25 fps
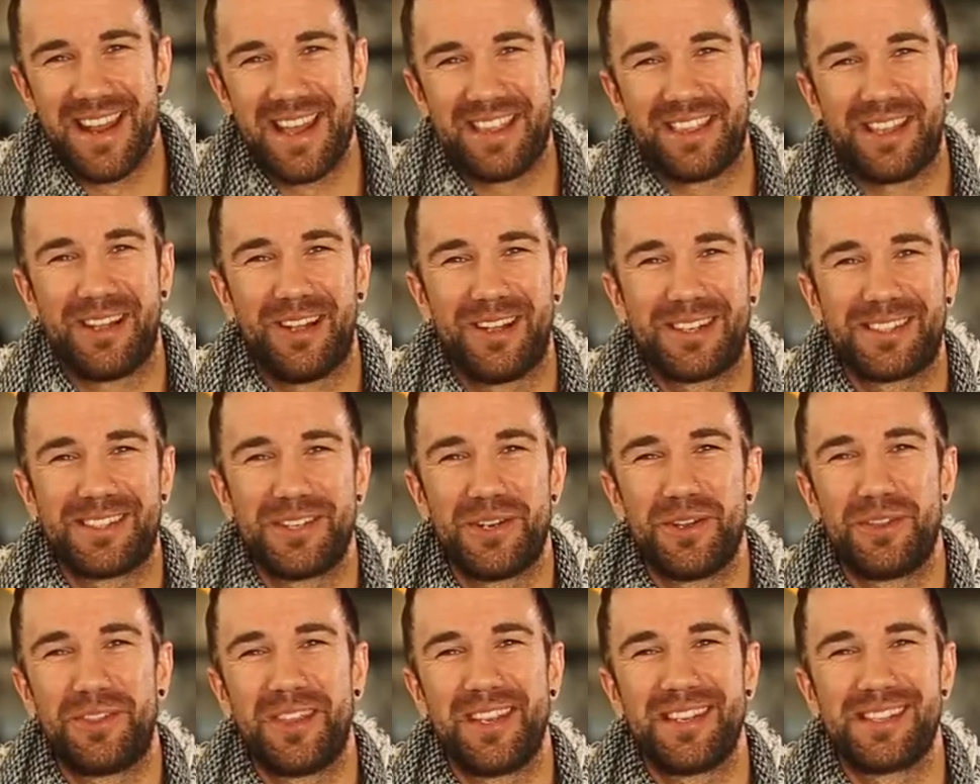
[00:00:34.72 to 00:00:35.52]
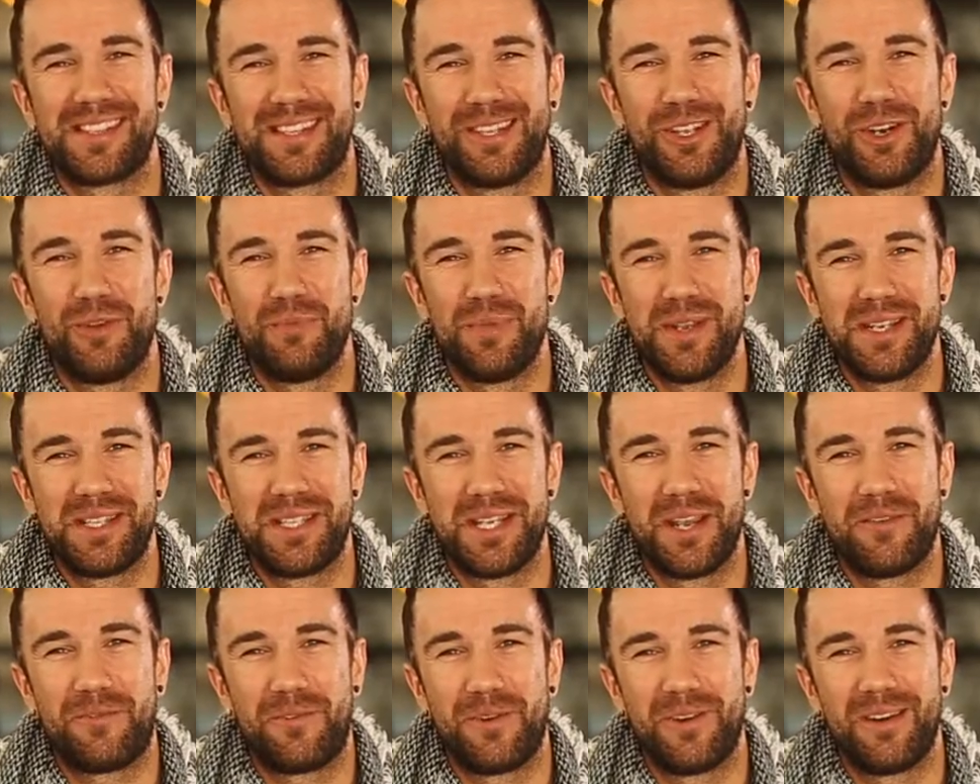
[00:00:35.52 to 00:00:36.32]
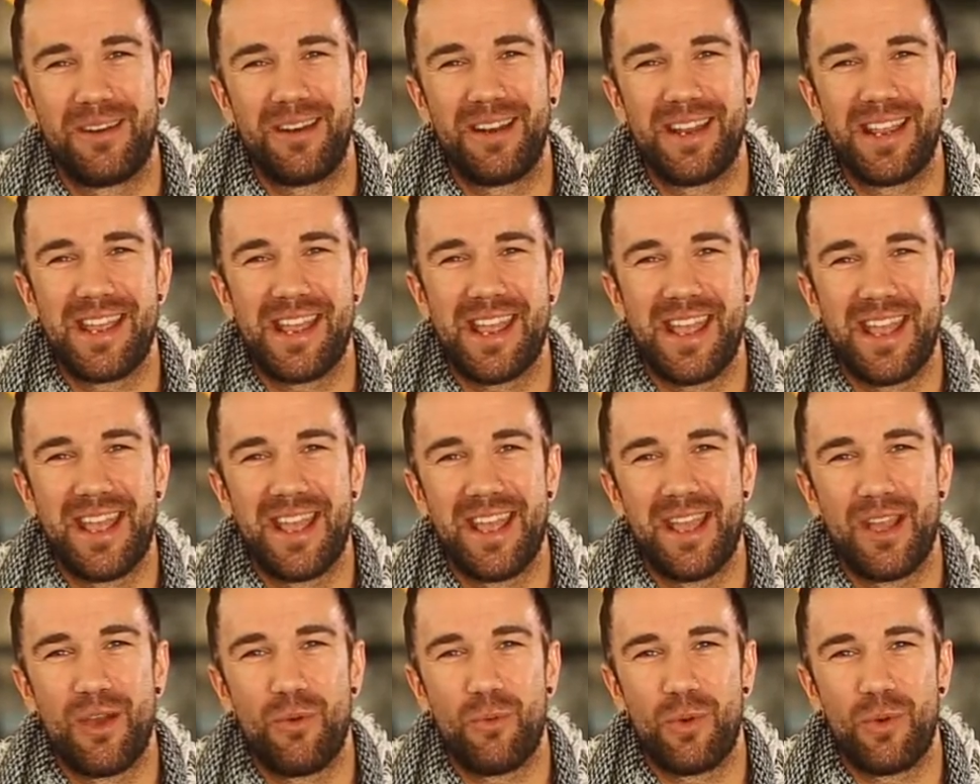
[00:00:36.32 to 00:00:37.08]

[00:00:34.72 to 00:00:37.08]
Now they like to do things a little bit differently here